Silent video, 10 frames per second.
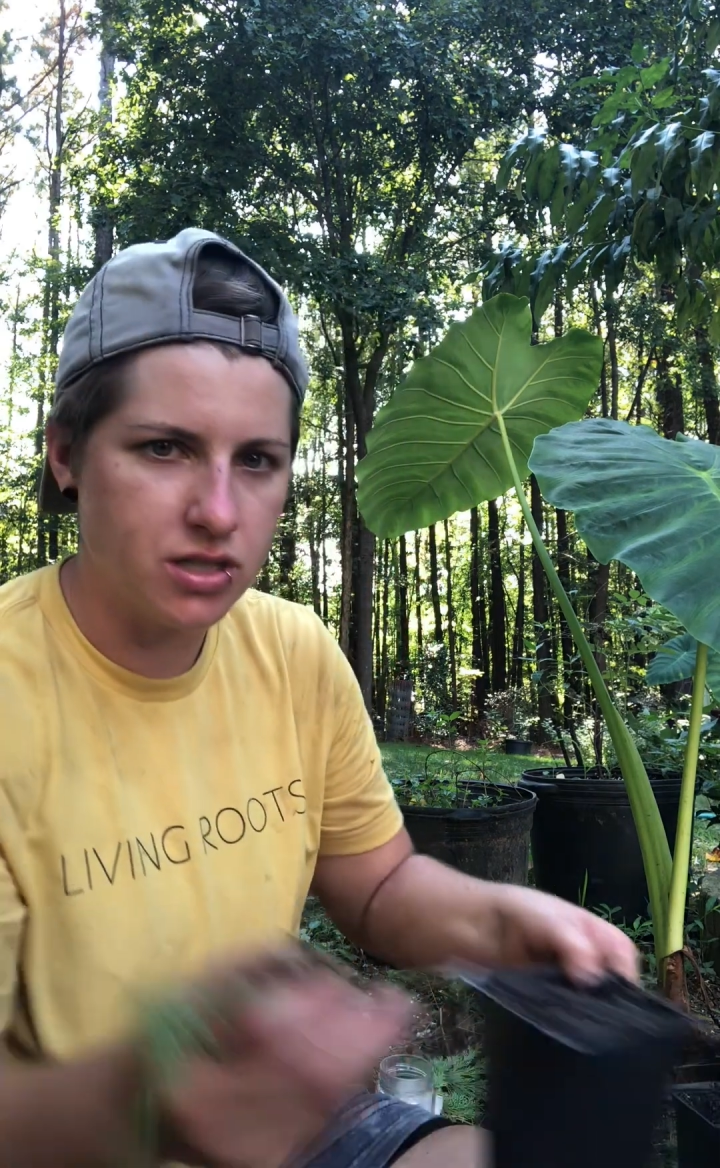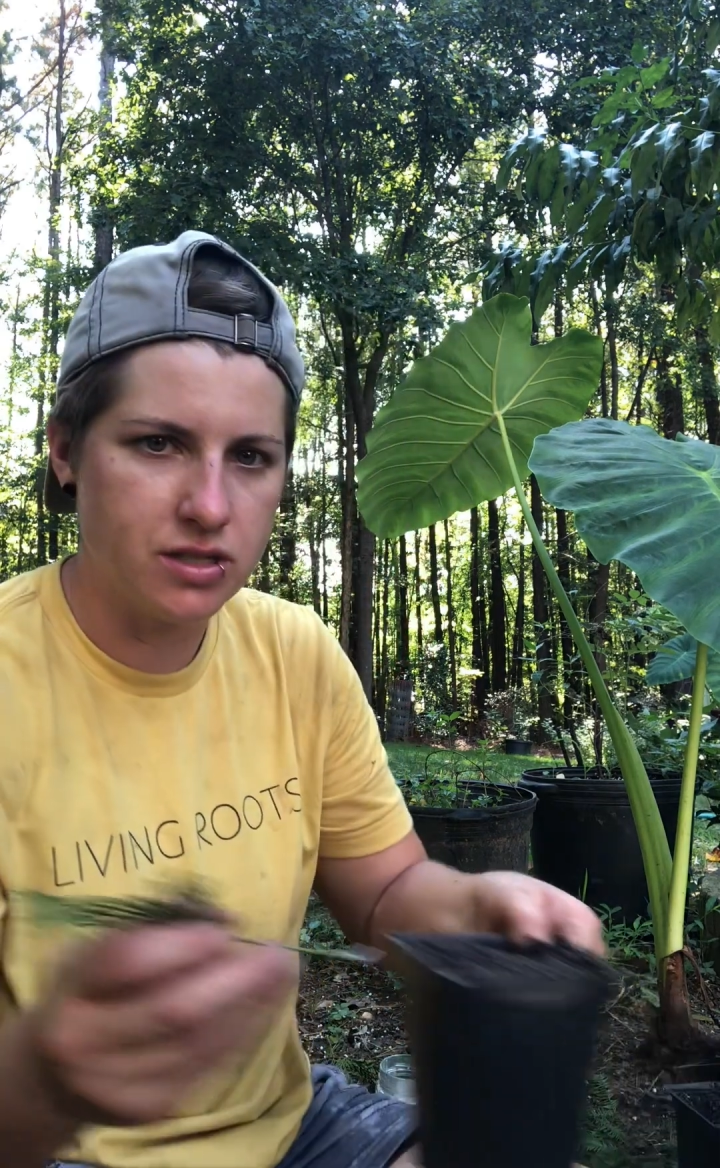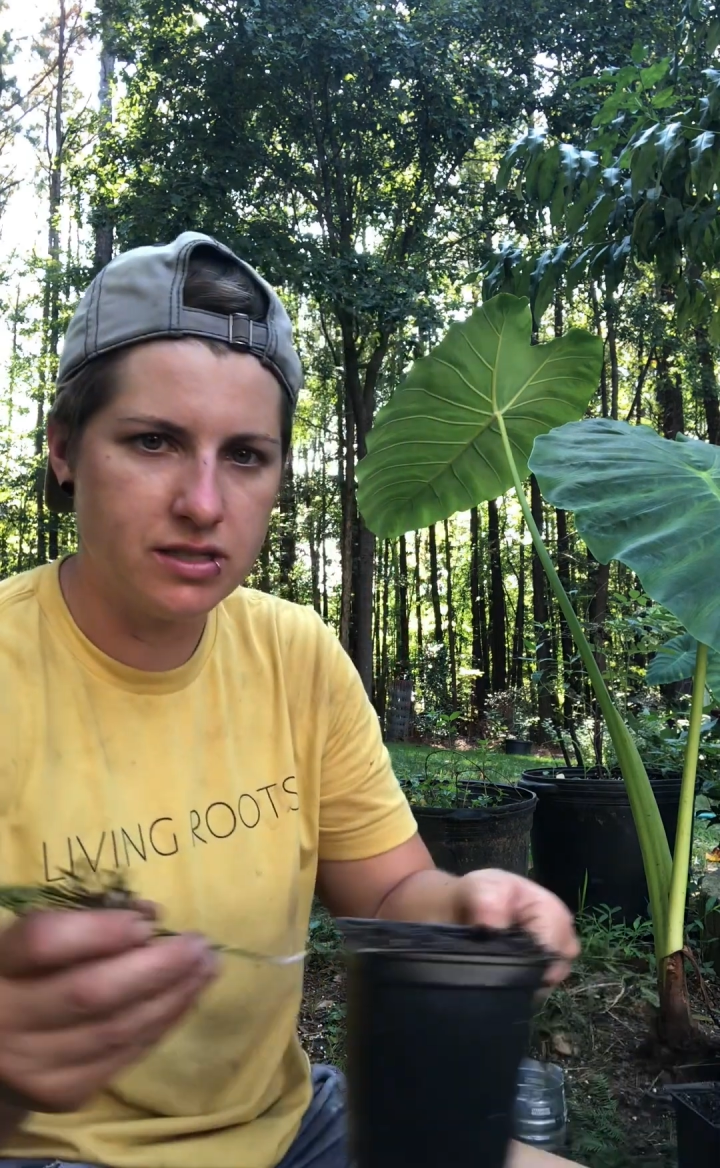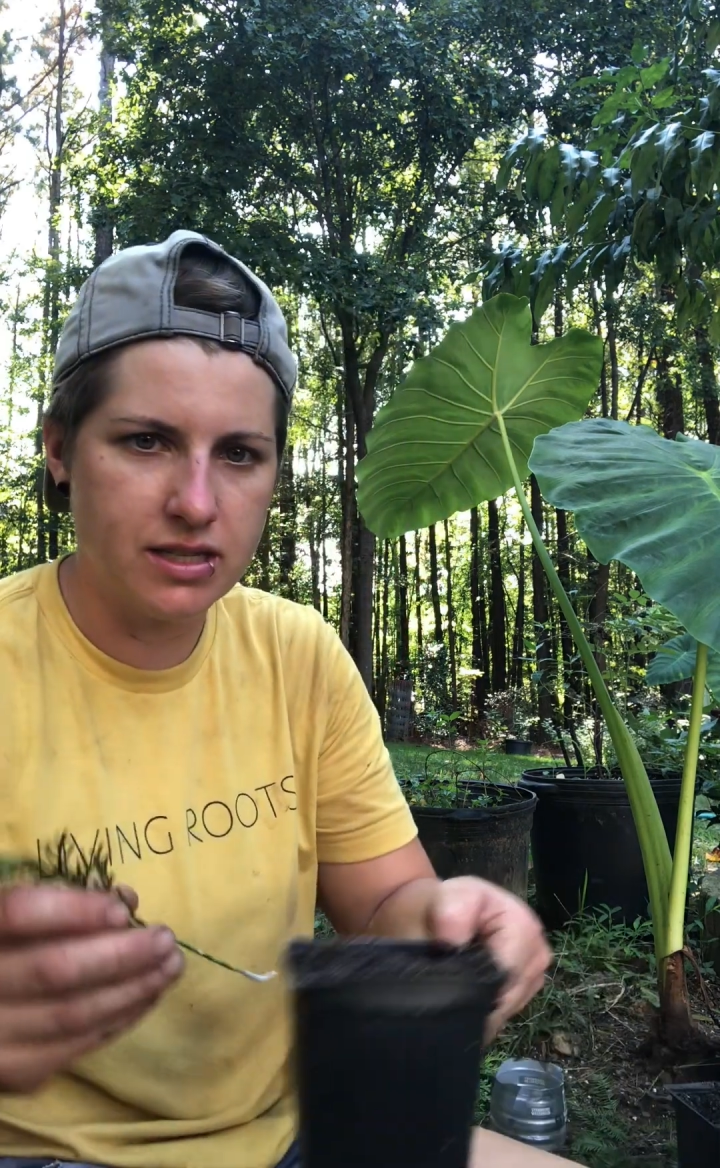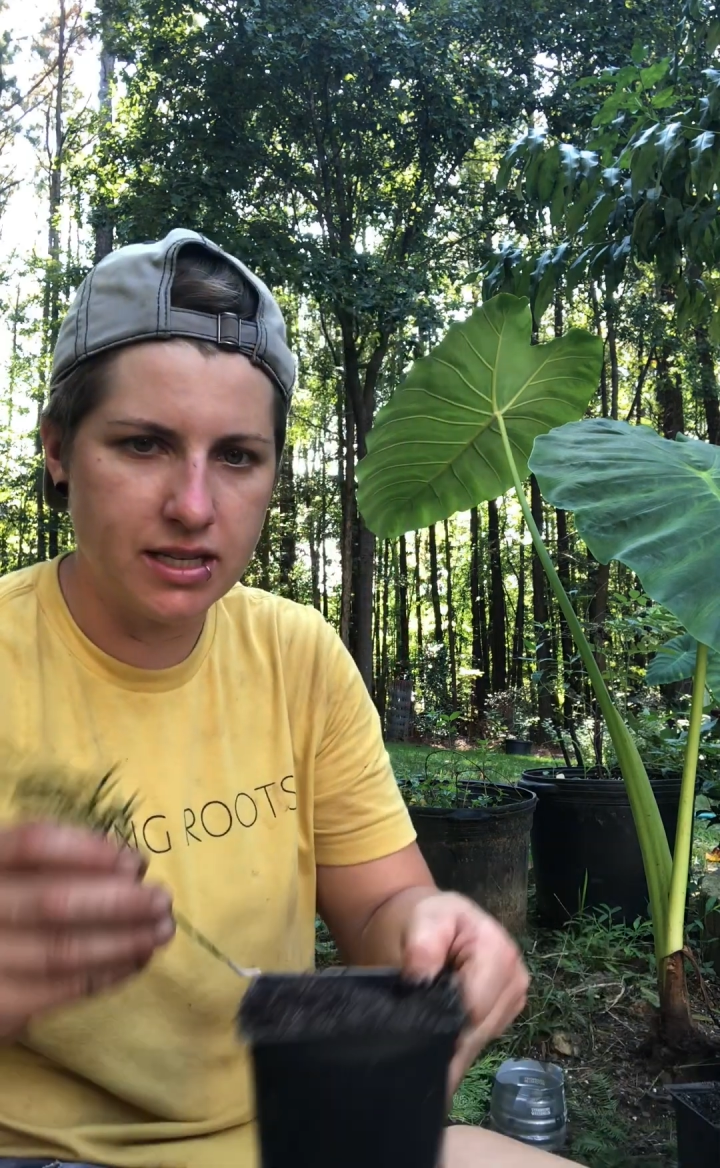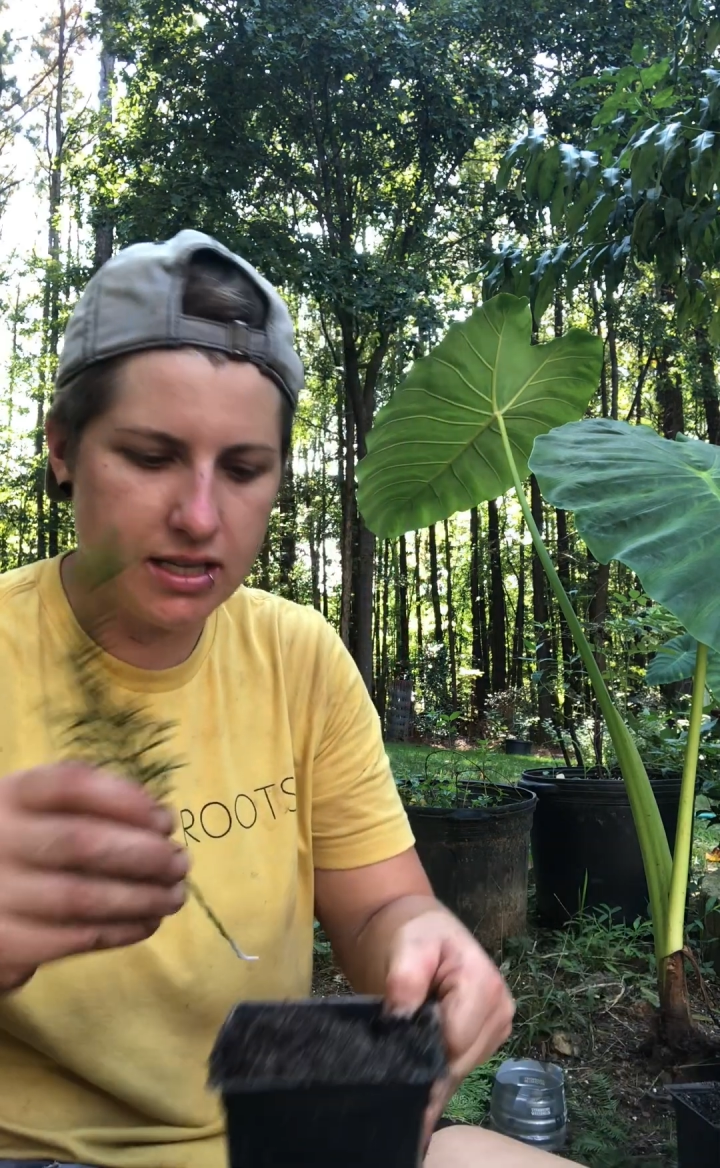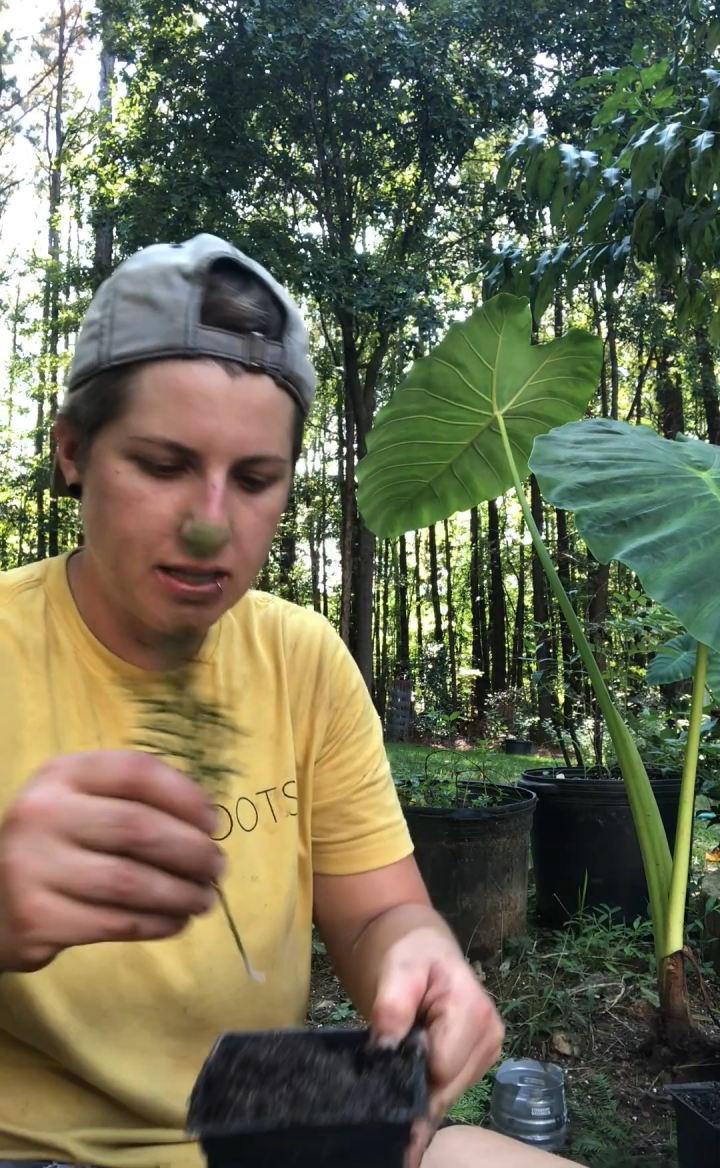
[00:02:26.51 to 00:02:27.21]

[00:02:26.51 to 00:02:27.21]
just stick it